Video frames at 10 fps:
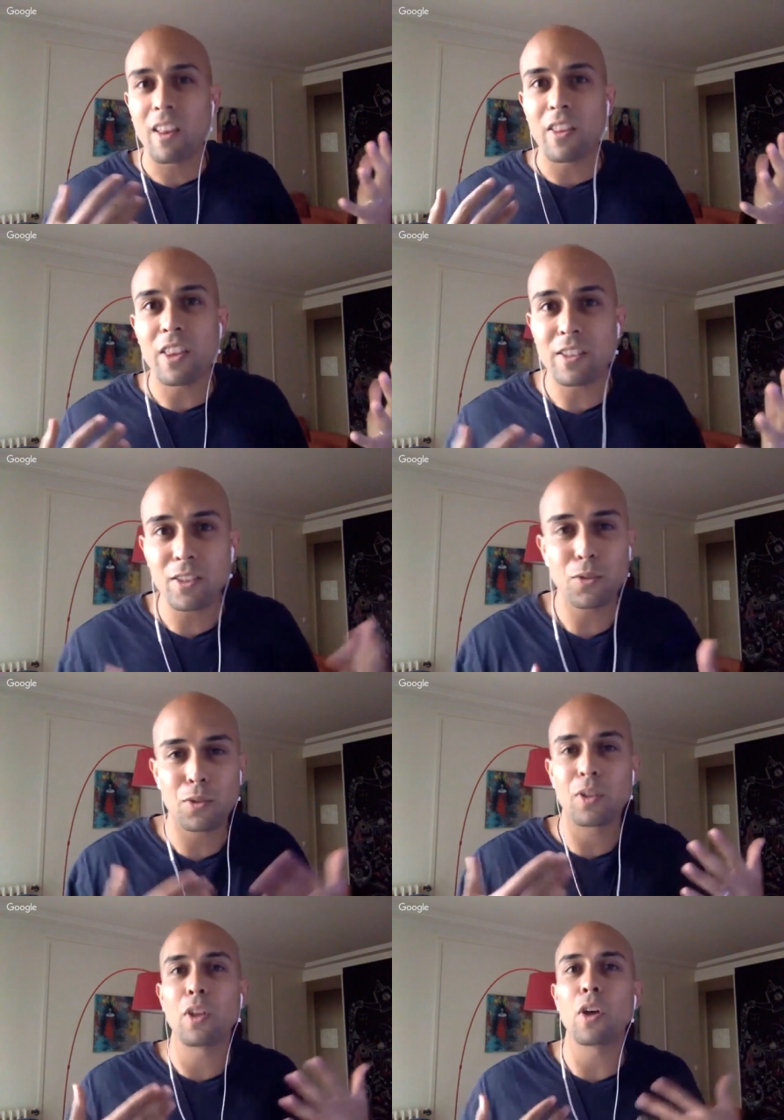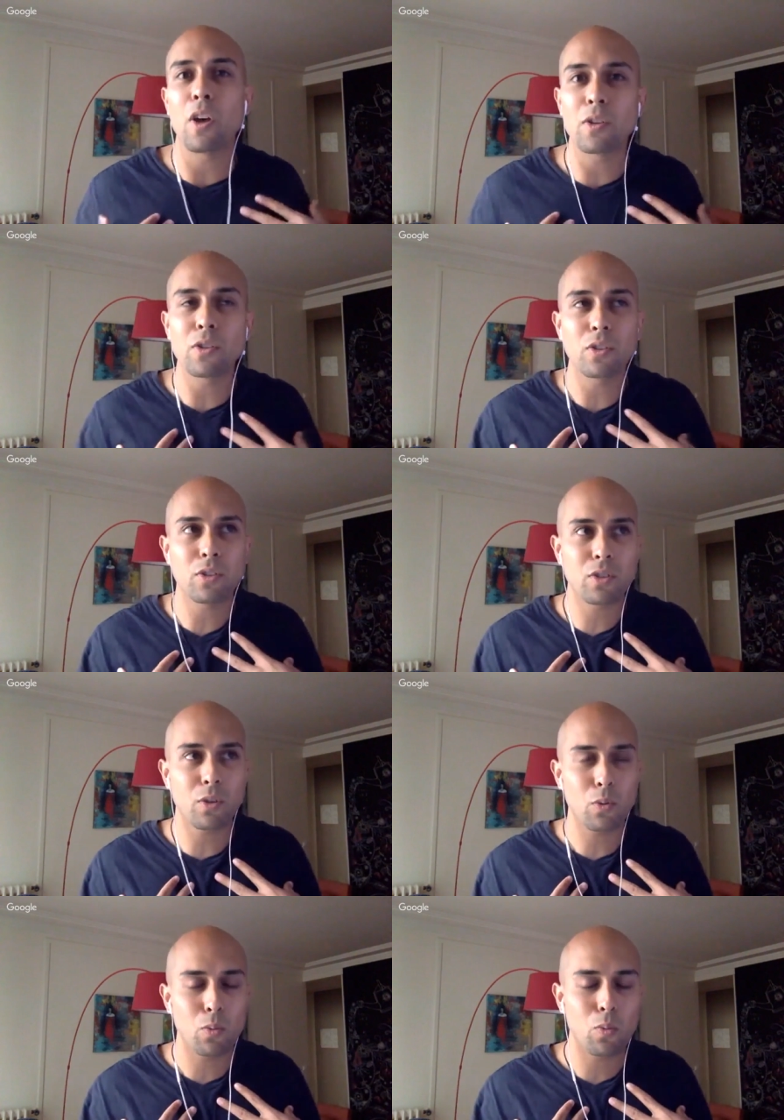this is
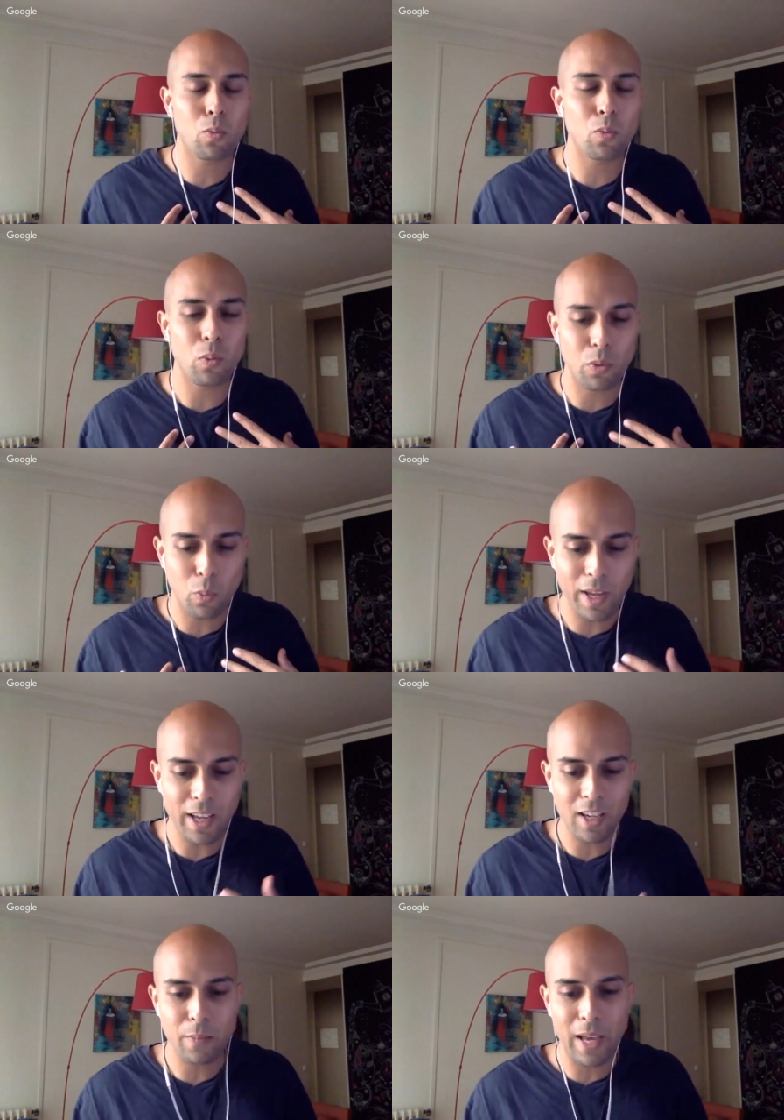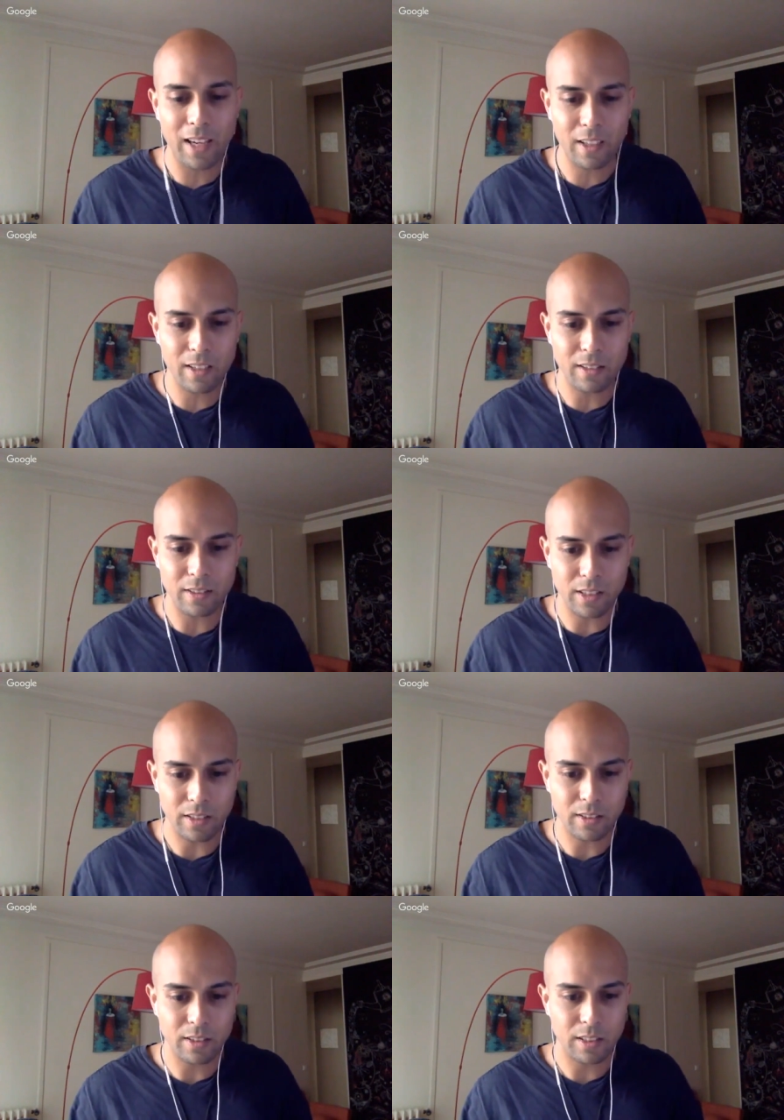so the way I combat it is
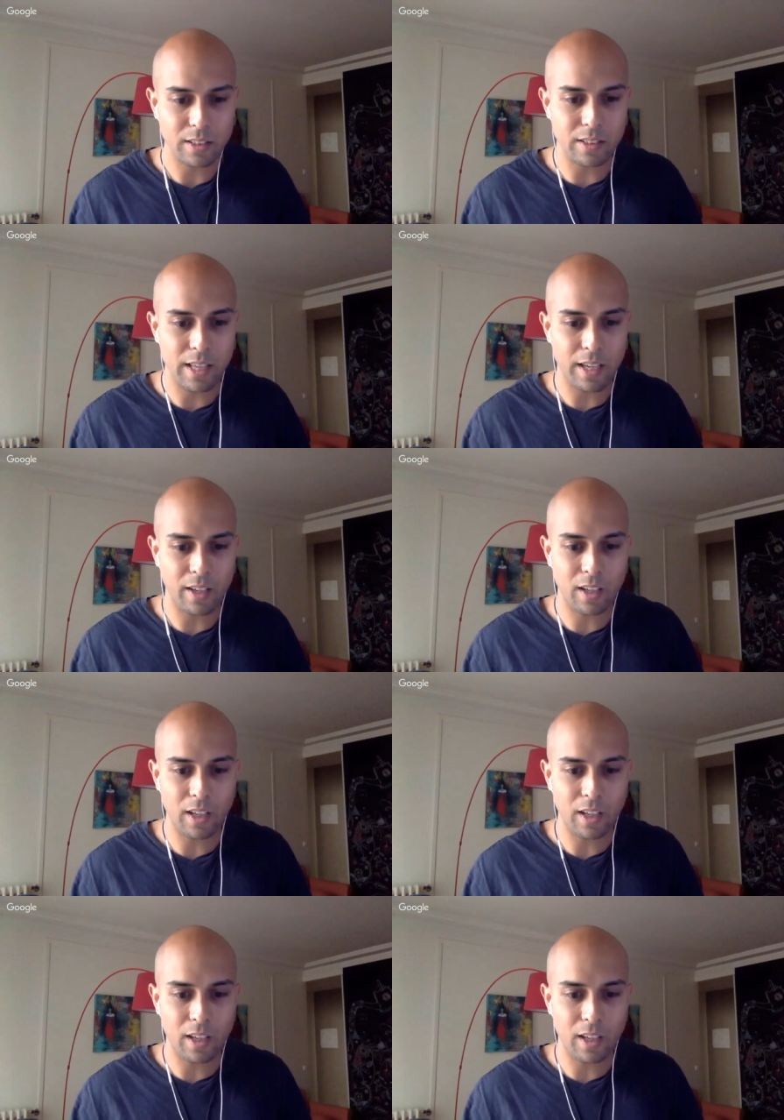this is that